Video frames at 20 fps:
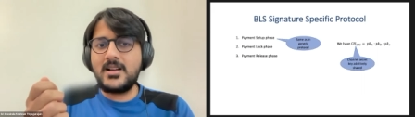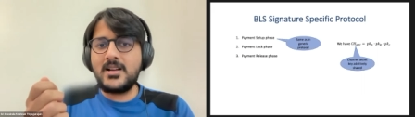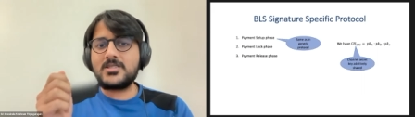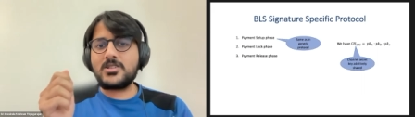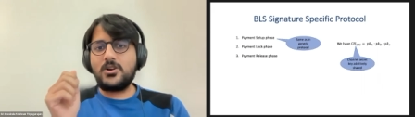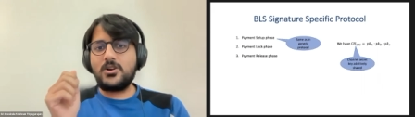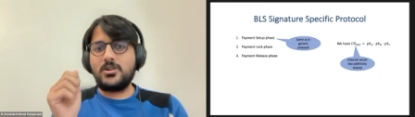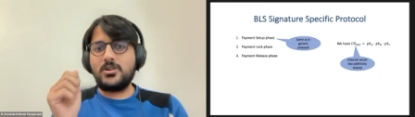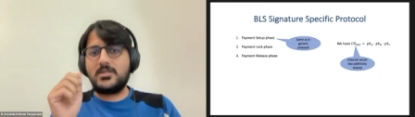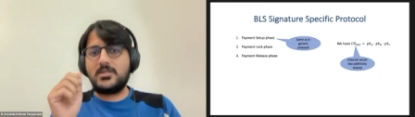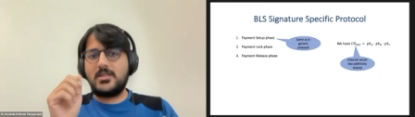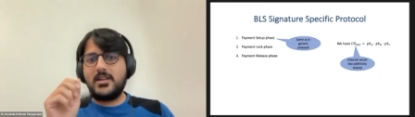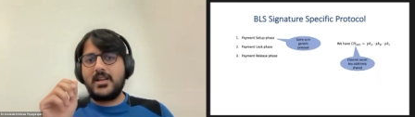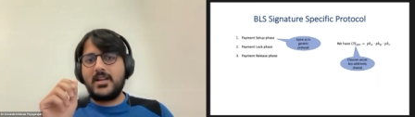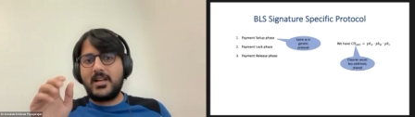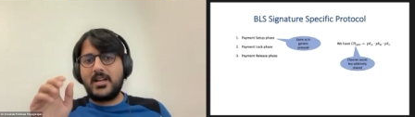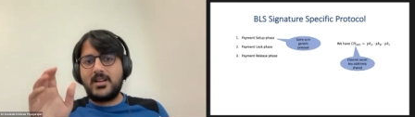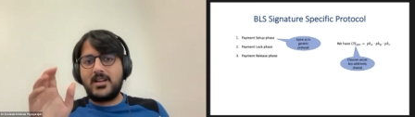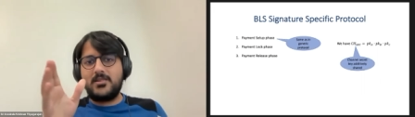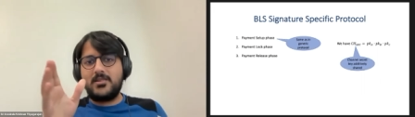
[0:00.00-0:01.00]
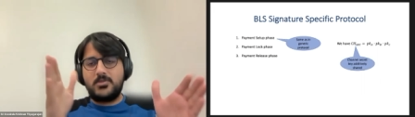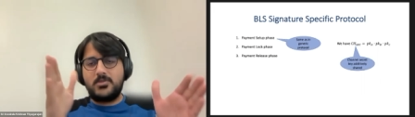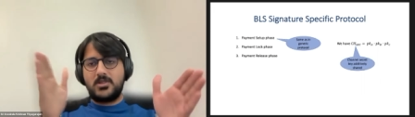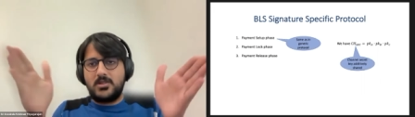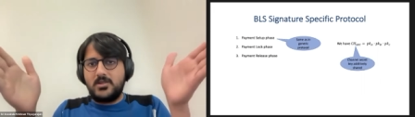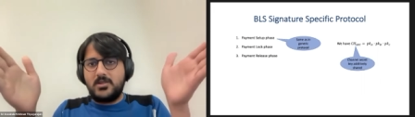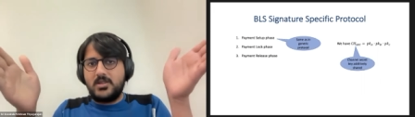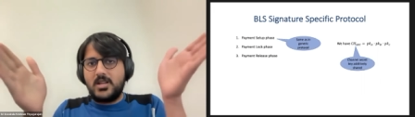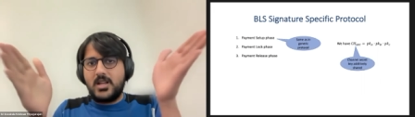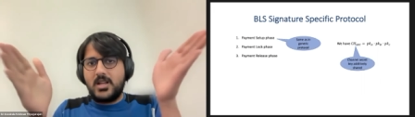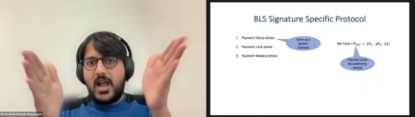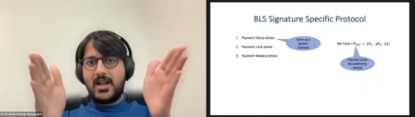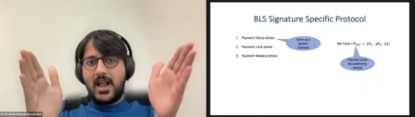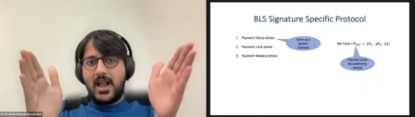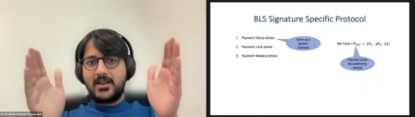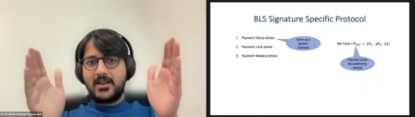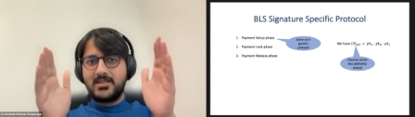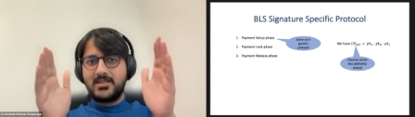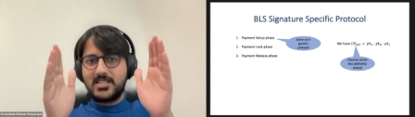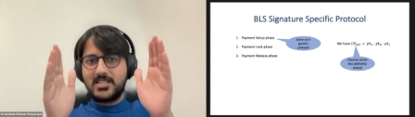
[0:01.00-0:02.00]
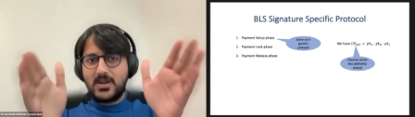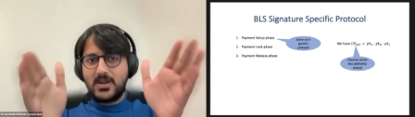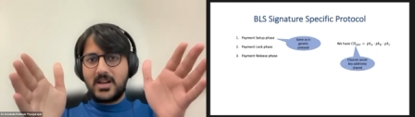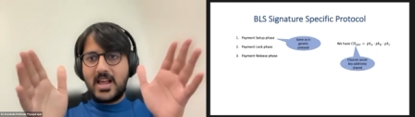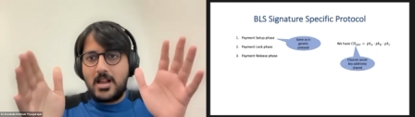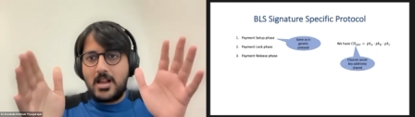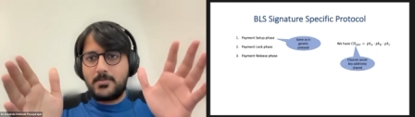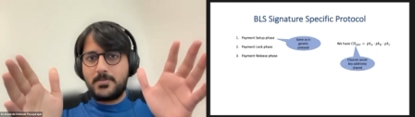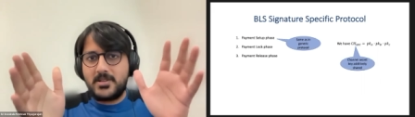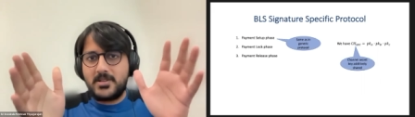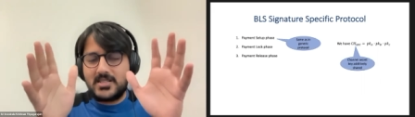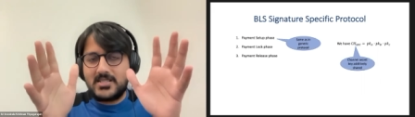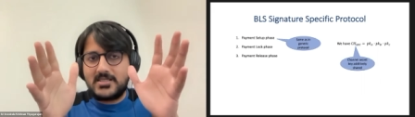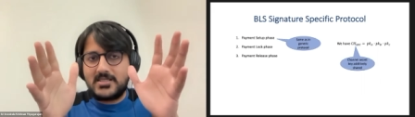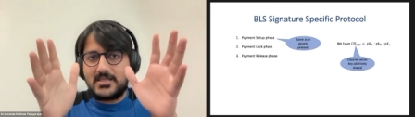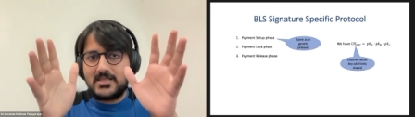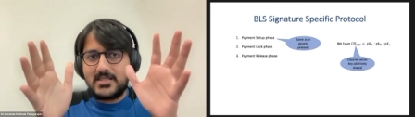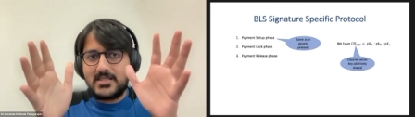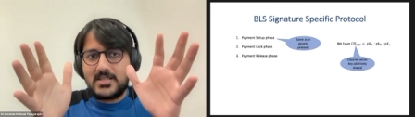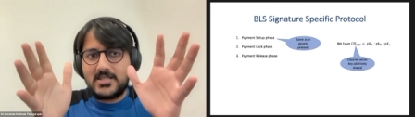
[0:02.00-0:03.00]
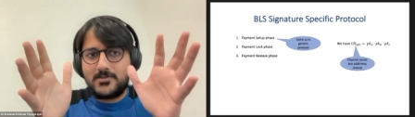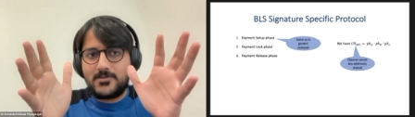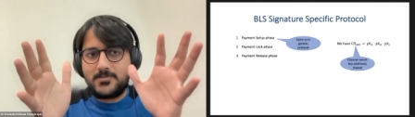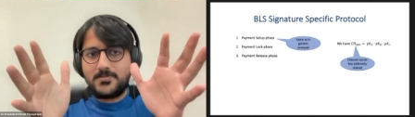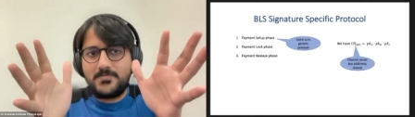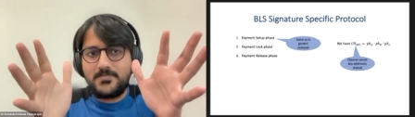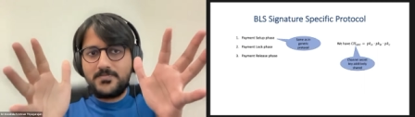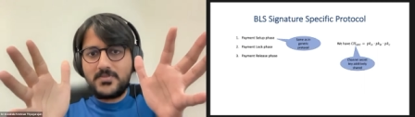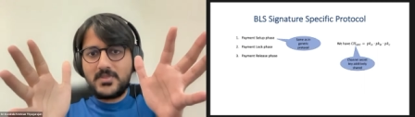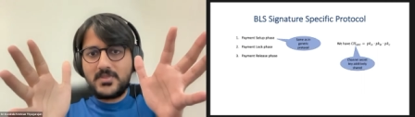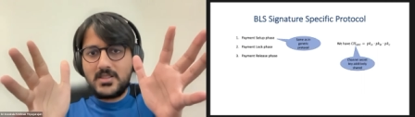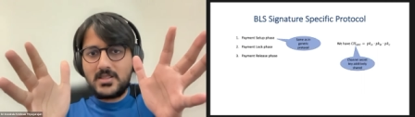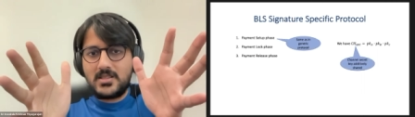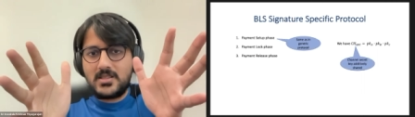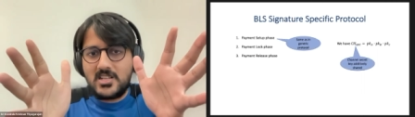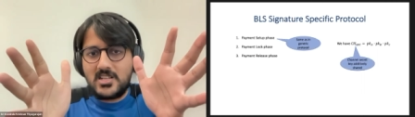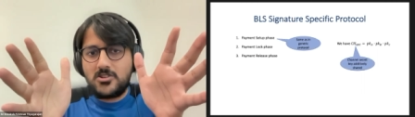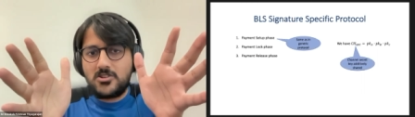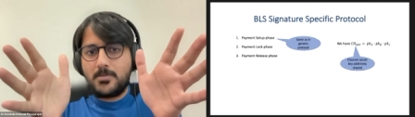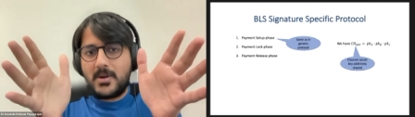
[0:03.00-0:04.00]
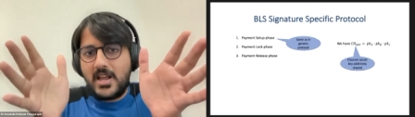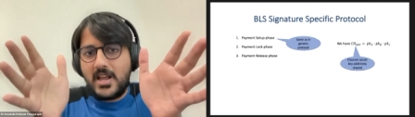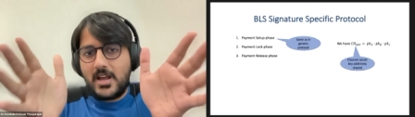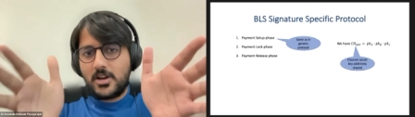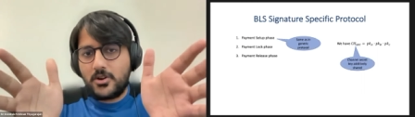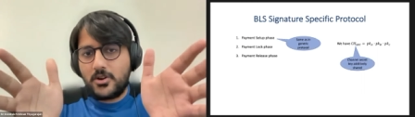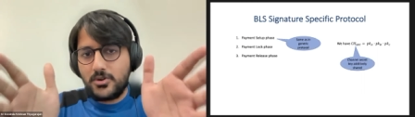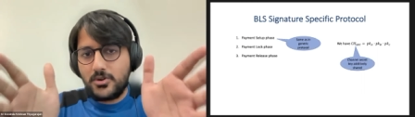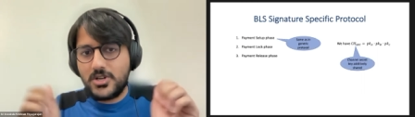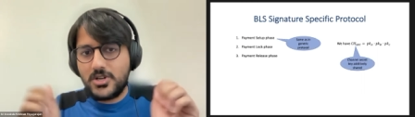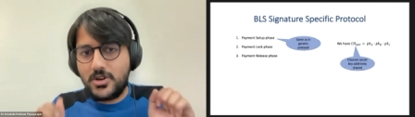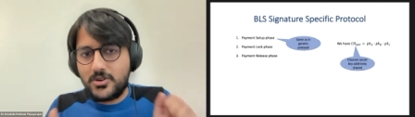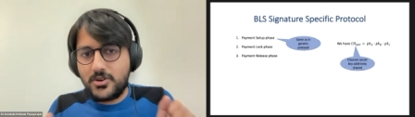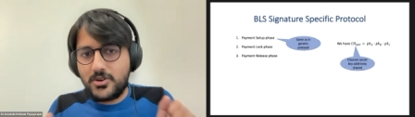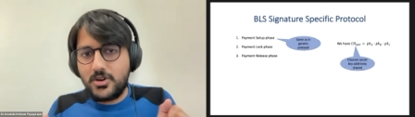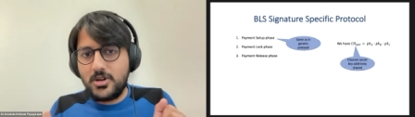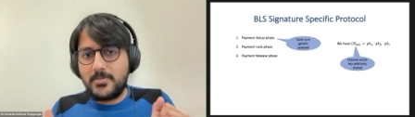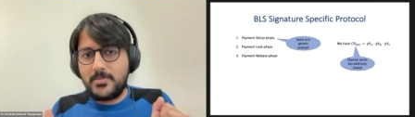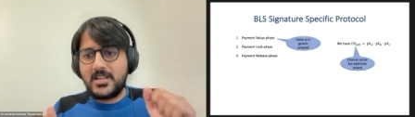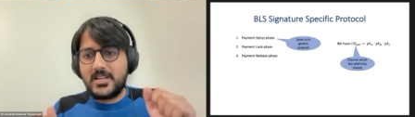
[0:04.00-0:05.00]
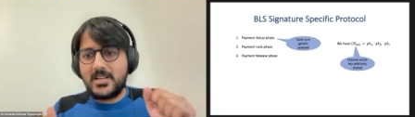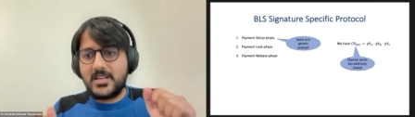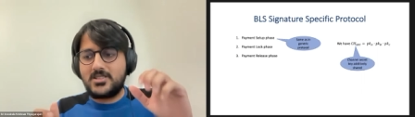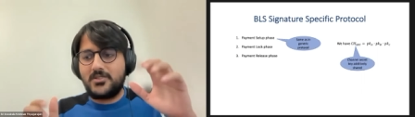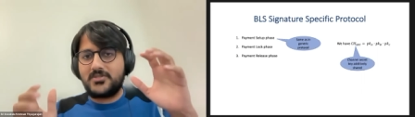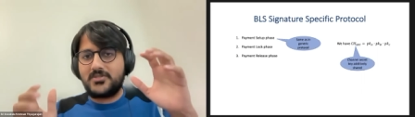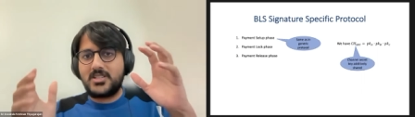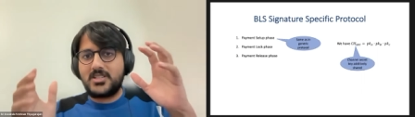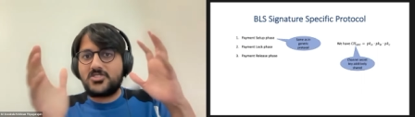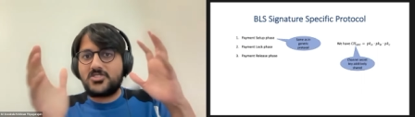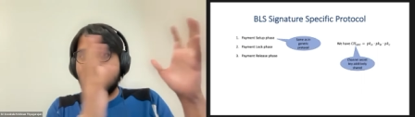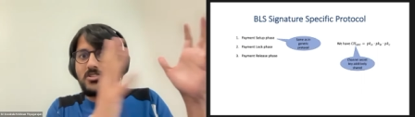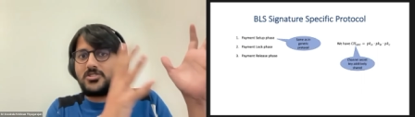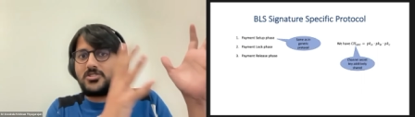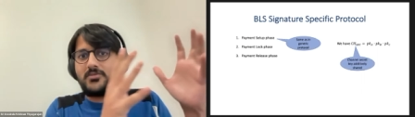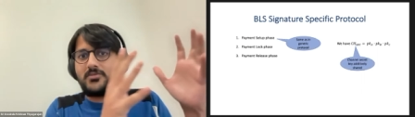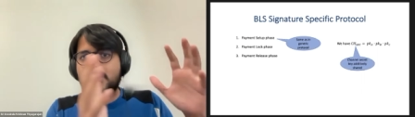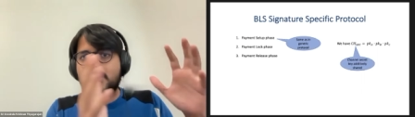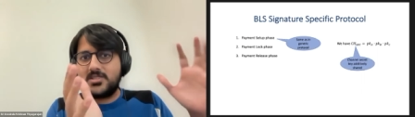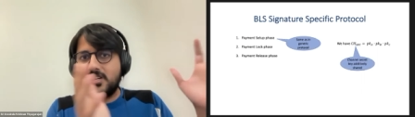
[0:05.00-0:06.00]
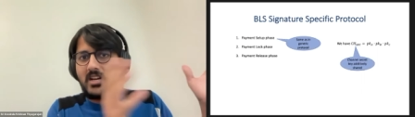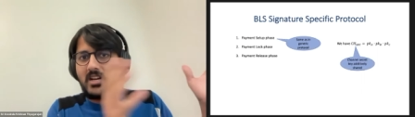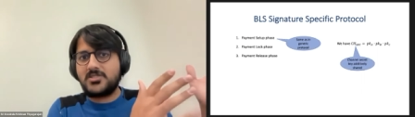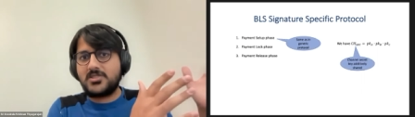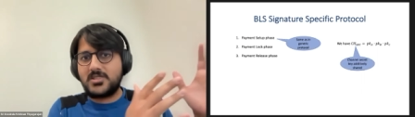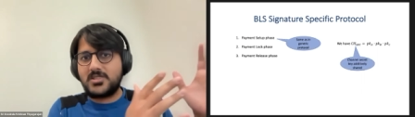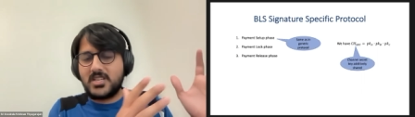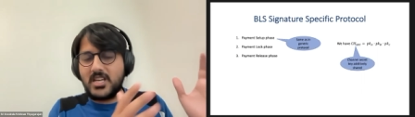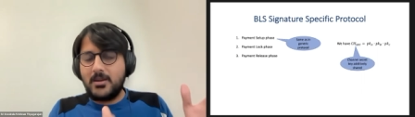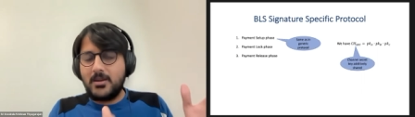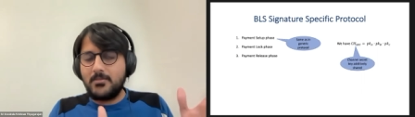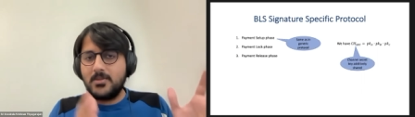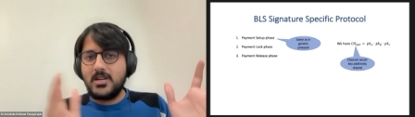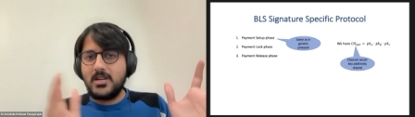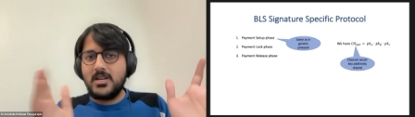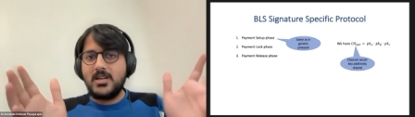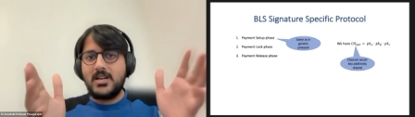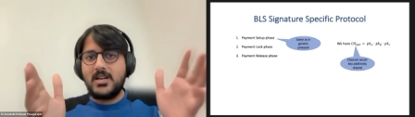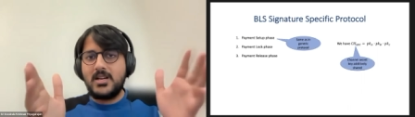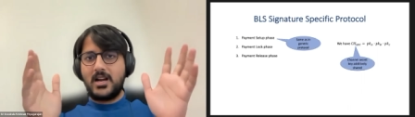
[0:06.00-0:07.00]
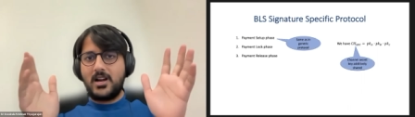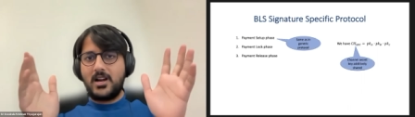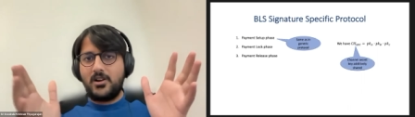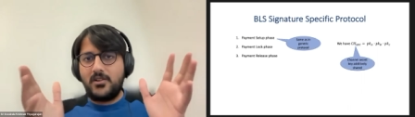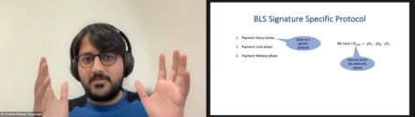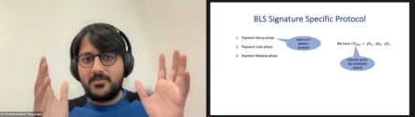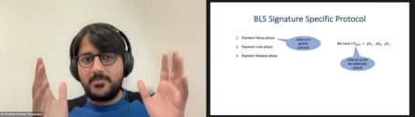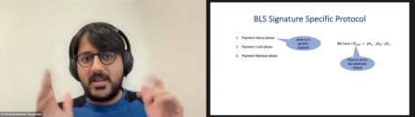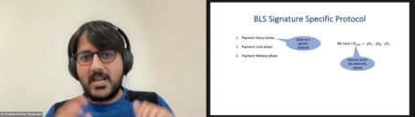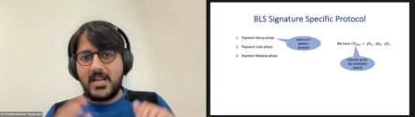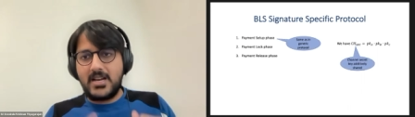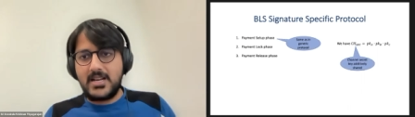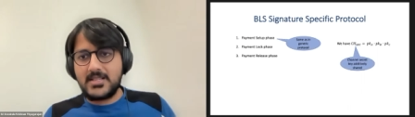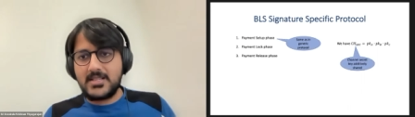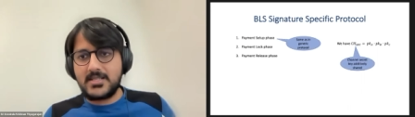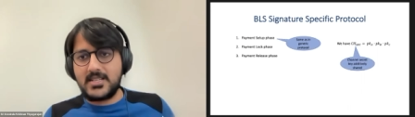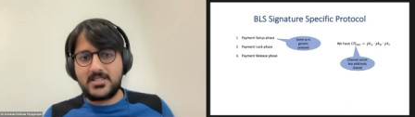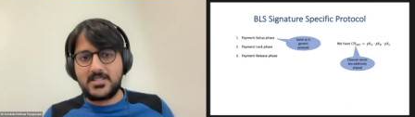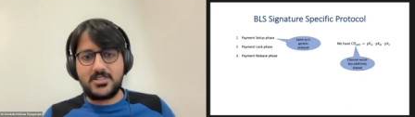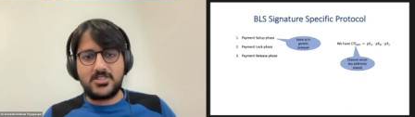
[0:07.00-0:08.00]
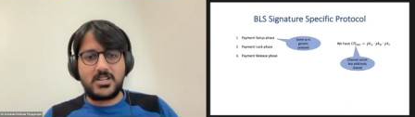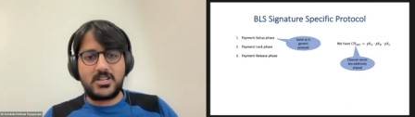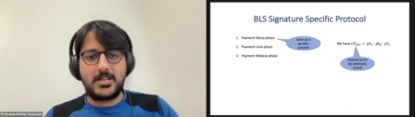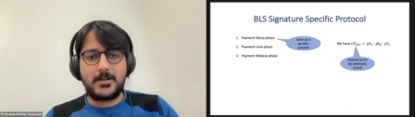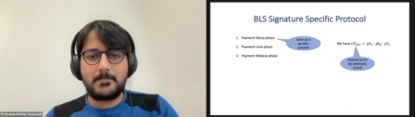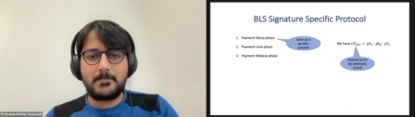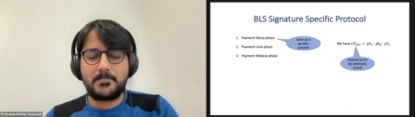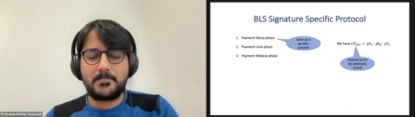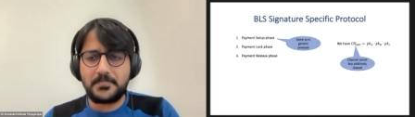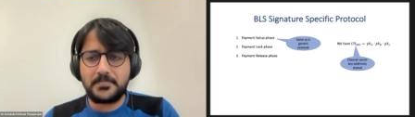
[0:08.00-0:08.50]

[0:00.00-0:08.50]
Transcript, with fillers: So and and this will help. This this is this will play a crucial role because of the structure of the signature scheme uh, of BLS essentially.